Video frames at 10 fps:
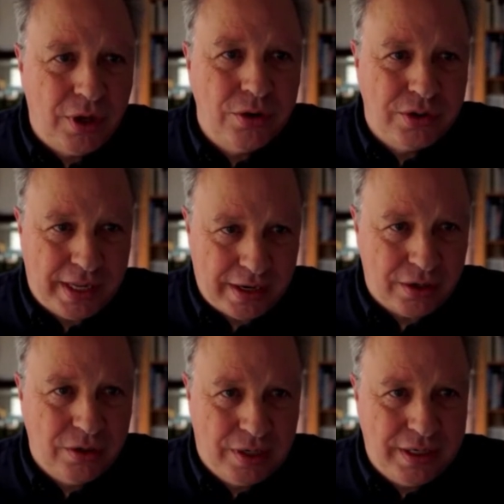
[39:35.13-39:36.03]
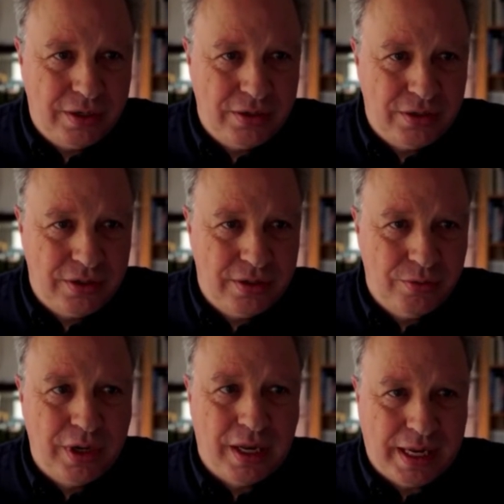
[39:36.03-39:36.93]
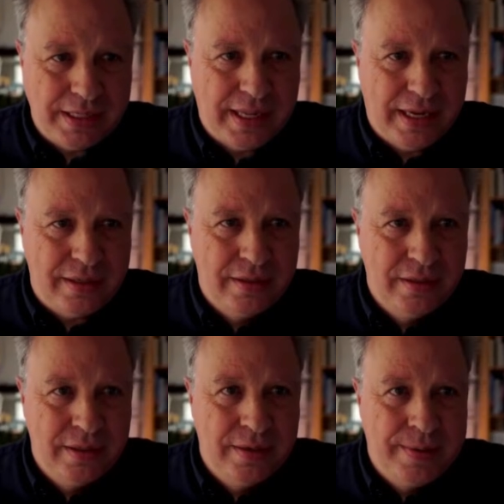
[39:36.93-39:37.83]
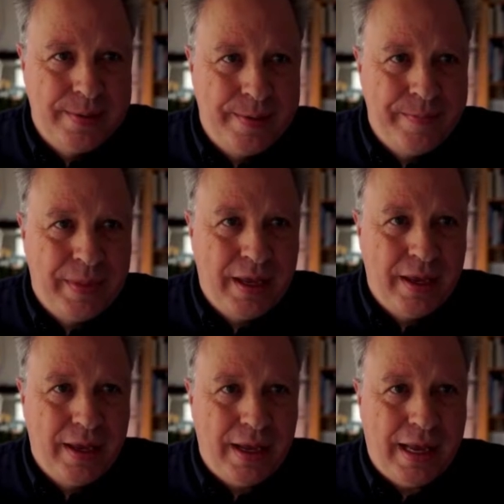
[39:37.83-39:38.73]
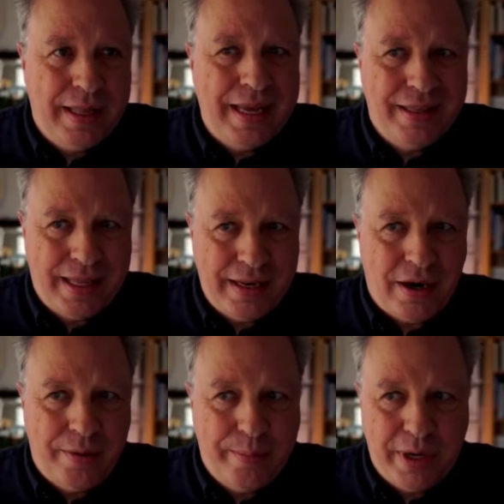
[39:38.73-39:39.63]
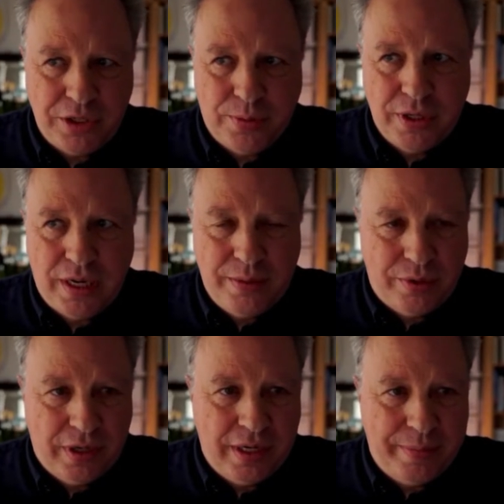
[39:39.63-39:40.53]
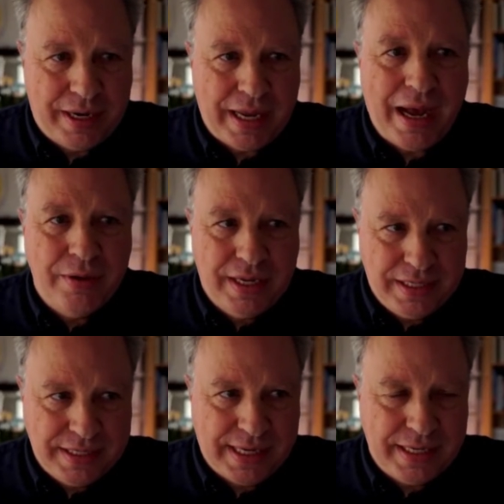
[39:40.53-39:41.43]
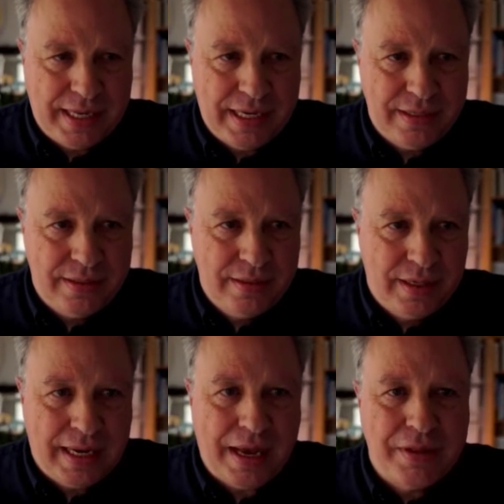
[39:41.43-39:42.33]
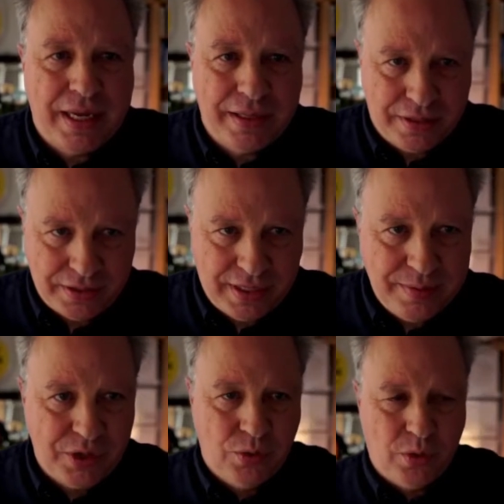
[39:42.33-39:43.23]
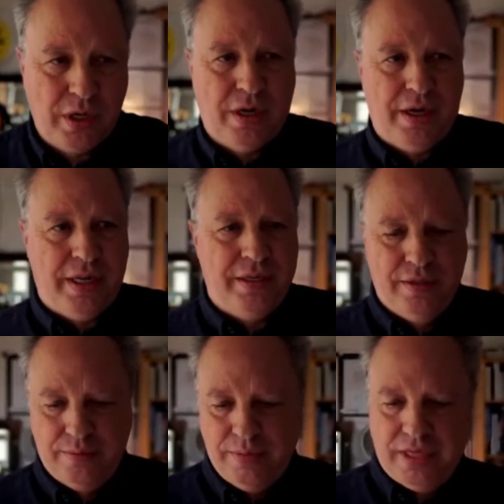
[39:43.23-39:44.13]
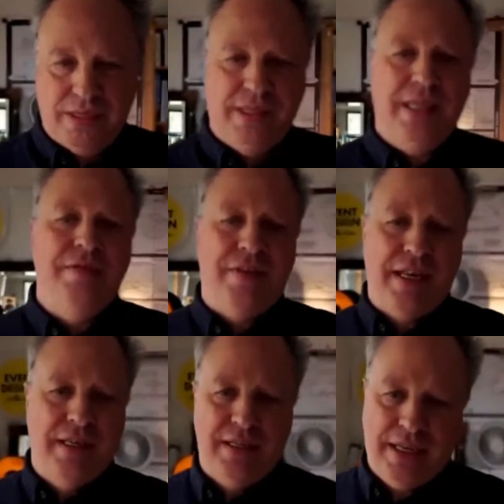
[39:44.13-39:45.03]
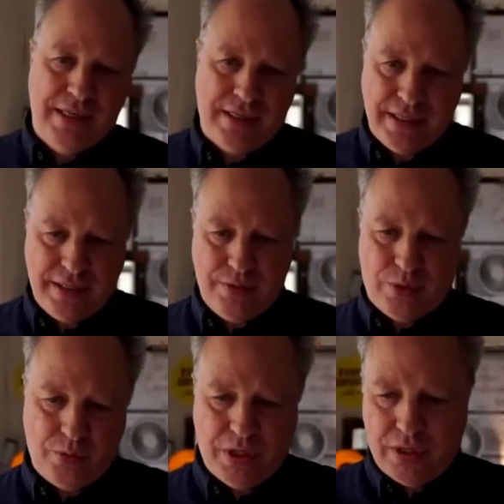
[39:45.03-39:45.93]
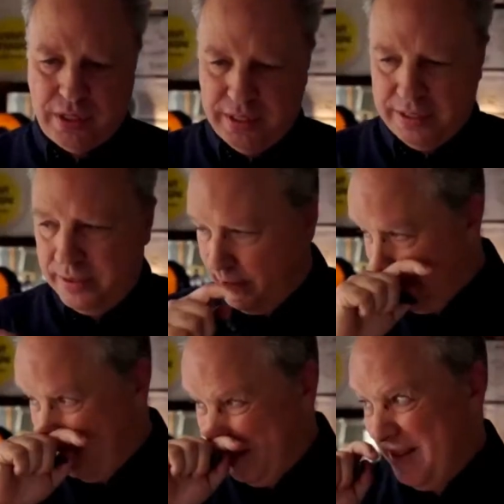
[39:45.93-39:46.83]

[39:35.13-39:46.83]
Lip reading: Those that are good leaders realize that. And they then are much more deliberate about how they design that and how they get their teams to work on it, because the event is what we call the